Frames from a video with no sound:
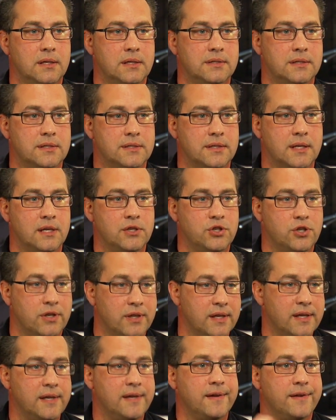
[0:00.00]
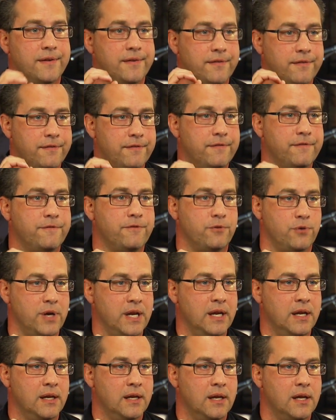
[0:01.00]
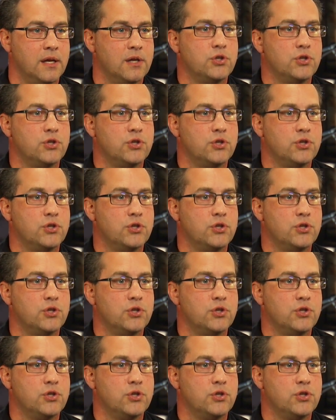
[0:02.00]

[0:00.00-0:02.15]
it's essentially free.